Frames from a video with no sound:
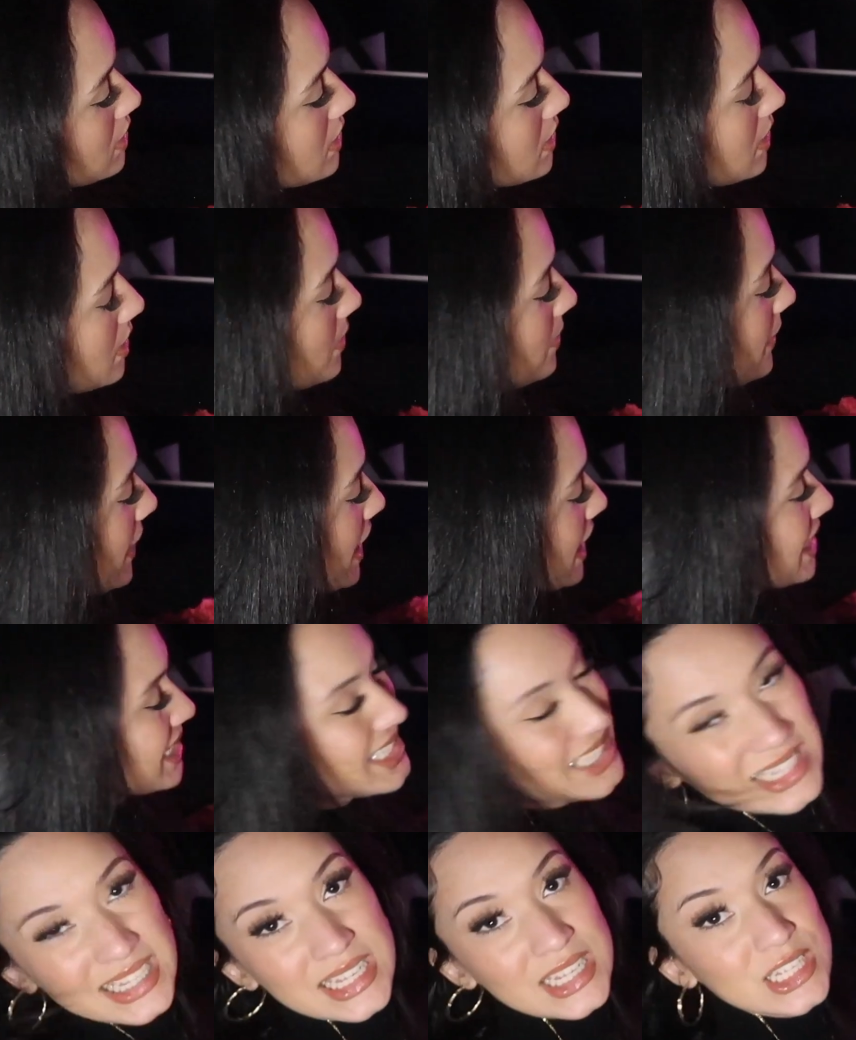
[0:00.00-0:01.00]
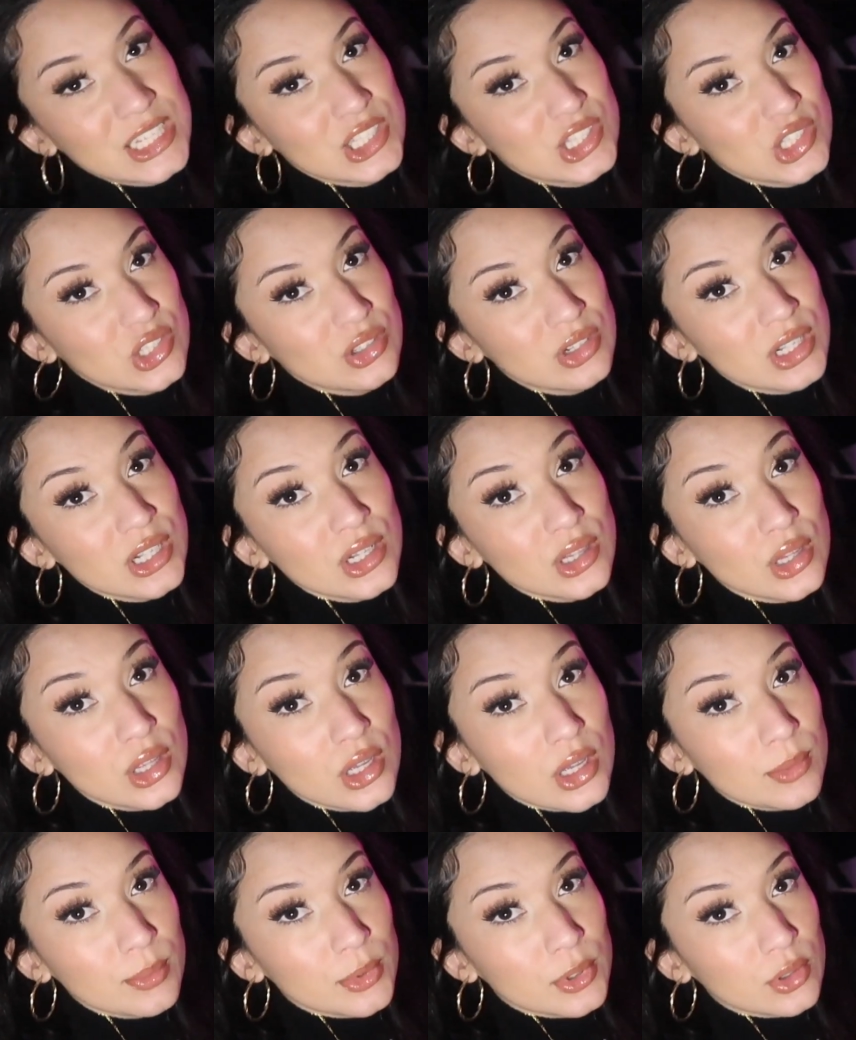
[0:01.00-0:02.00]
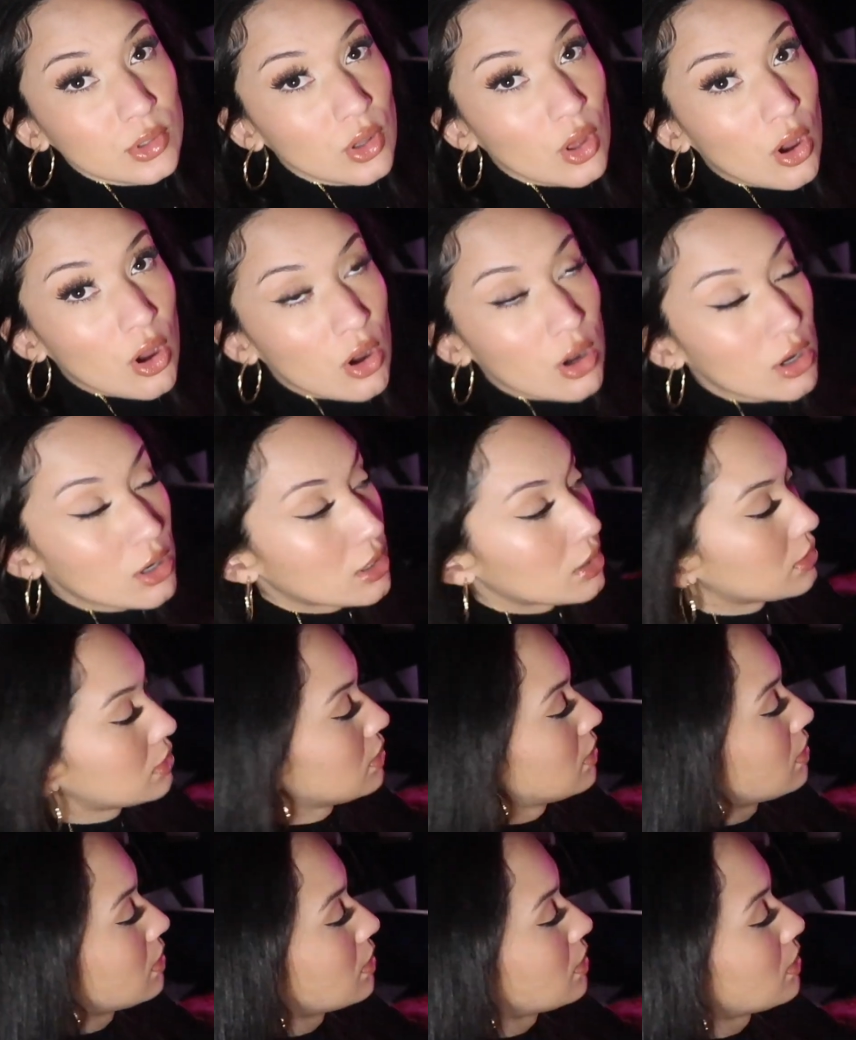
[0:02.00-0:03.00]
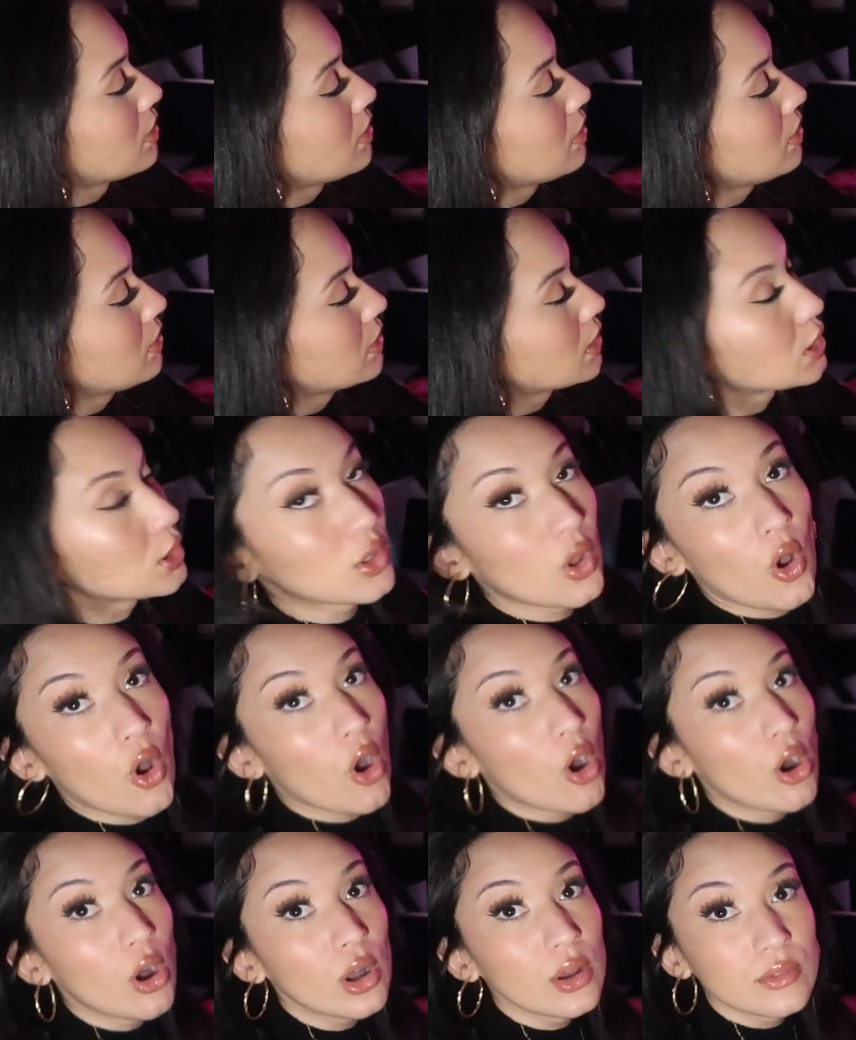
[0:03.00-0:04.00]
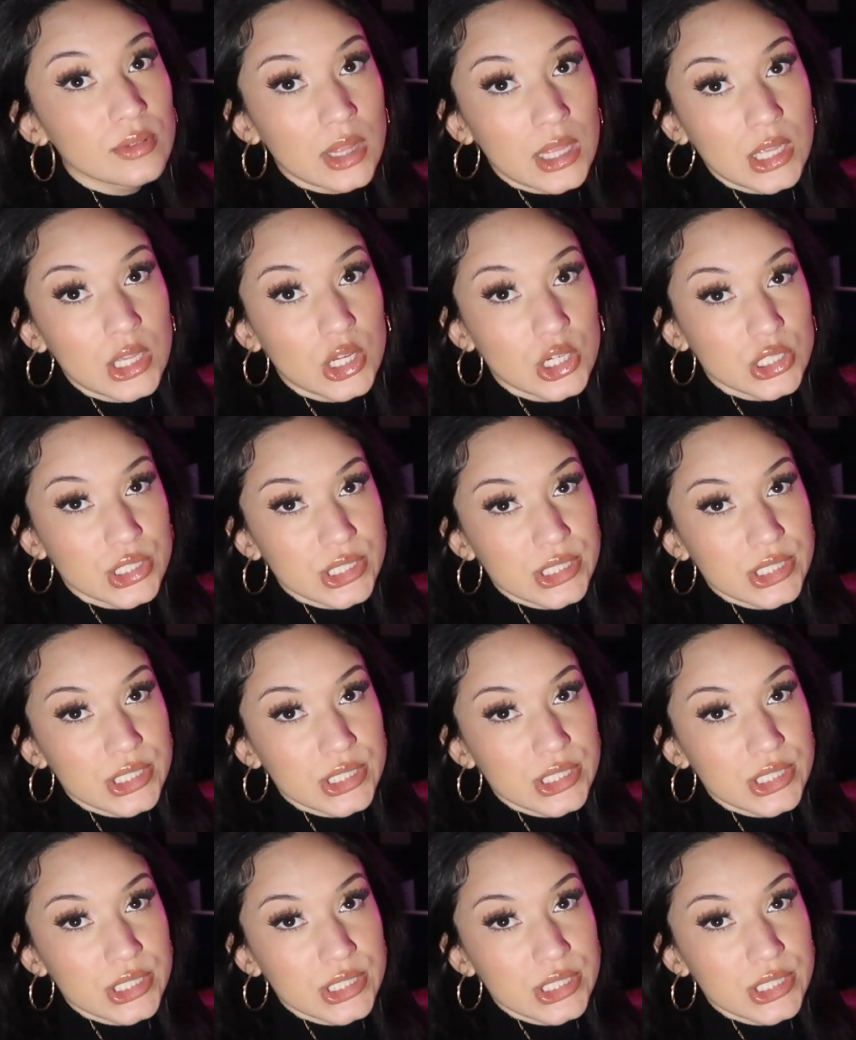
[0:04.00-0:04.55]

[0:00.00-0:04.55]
some magazines. You need to look up your law, the law of like your